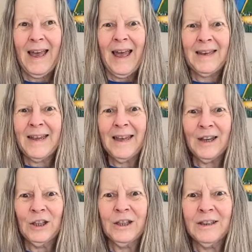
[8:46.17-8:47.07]
And yet
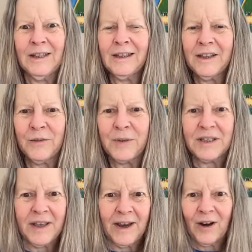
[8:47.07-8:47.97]
Lilith was
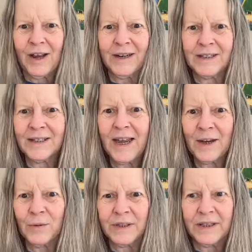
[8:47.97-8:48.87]
there, and a
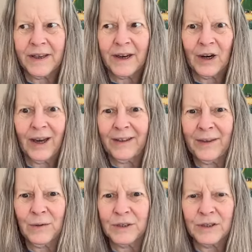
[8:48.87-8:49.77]
snake was there, and
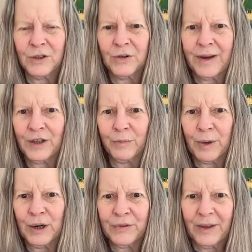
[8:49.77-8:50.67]
there was a strange
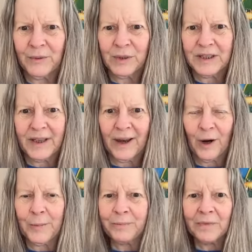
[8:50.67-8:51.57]
bird that was
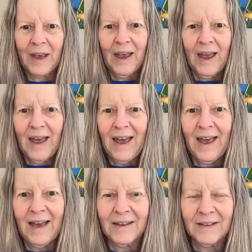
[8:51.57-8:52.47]
there,
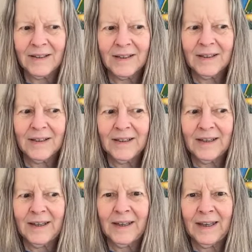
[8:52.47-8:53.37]
and
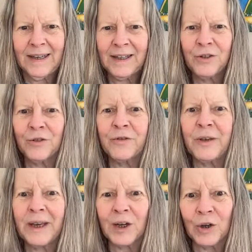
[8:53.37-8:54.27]
it
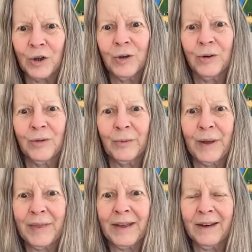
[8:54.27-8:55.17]
interfered
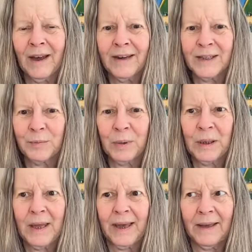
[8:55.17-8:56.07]
with Inanna's
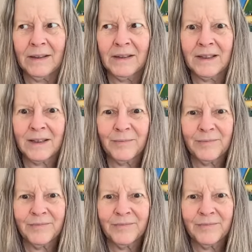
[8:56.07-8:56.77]
plans.